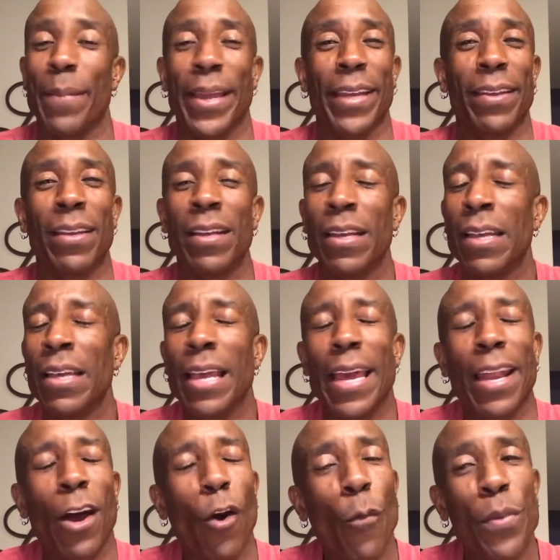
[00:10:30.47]
I mean,
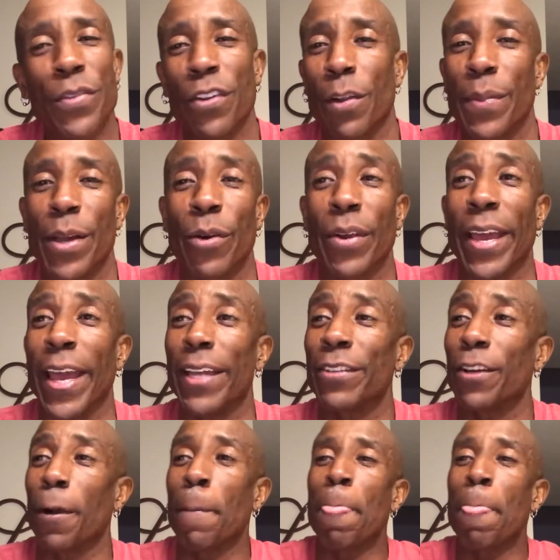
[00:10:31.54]
and I hope he's gonna be okay.